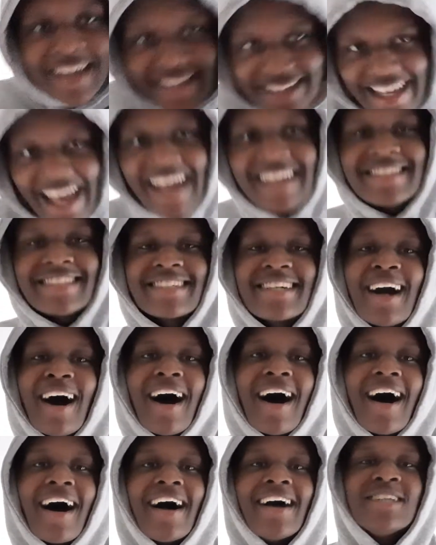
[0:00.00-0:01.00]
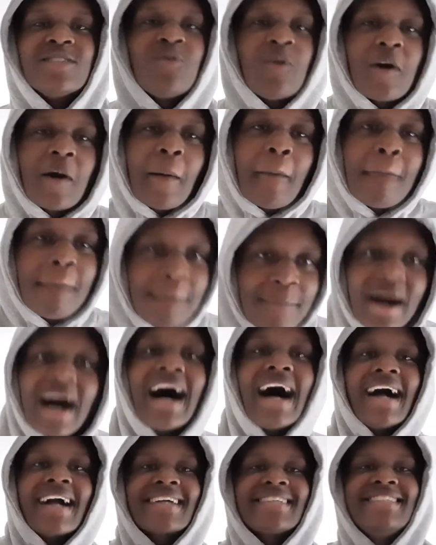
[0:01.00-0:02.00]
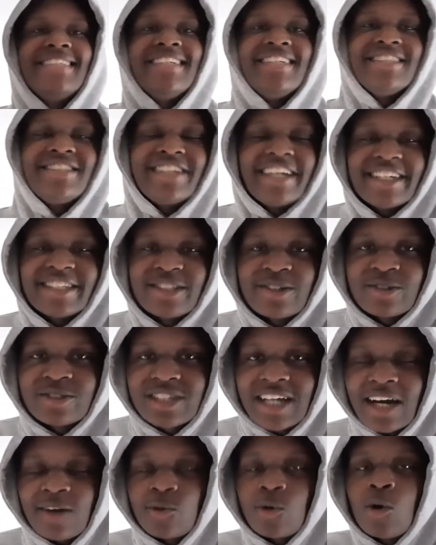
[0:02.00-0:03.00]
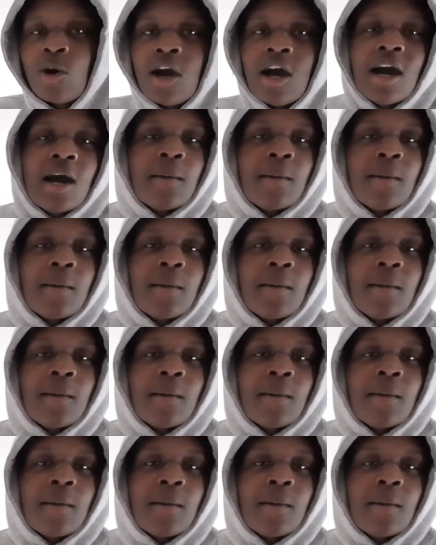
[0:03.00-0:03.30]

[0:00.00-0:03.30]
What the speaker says: Yes, guys, welcome back to the JTO channel.